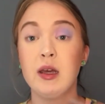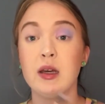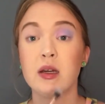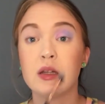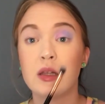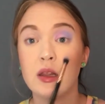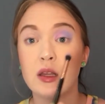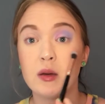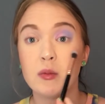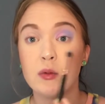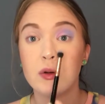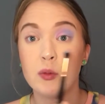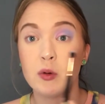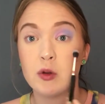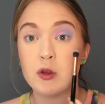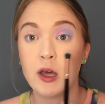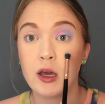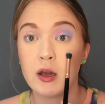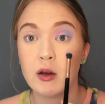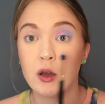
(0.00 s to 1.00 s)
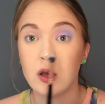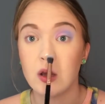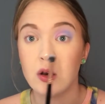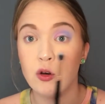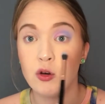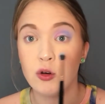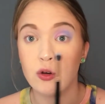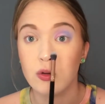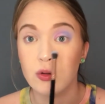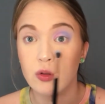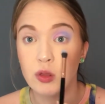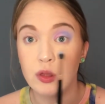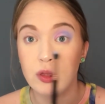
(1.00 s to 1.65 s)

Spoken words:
I think I'm gonna put that under